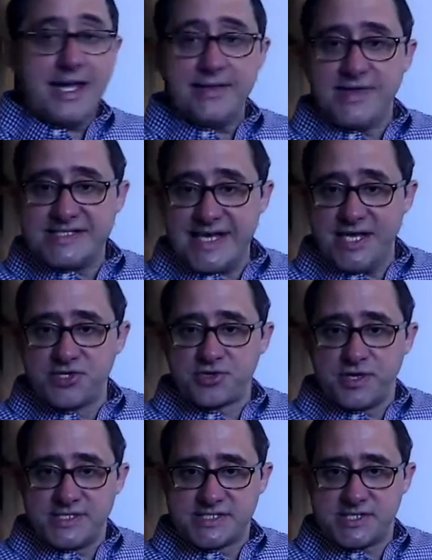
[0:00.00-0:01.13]
this
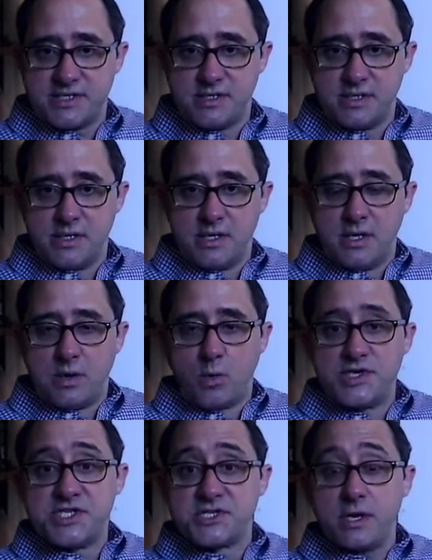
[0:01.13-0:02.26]
interest,
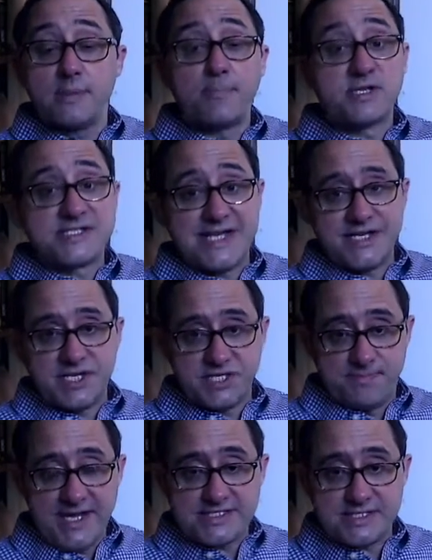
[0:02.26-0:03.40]
which is on a percentage
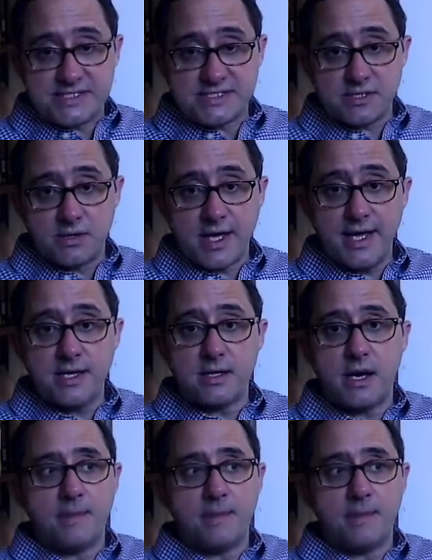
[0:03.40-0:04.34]
basis, okay?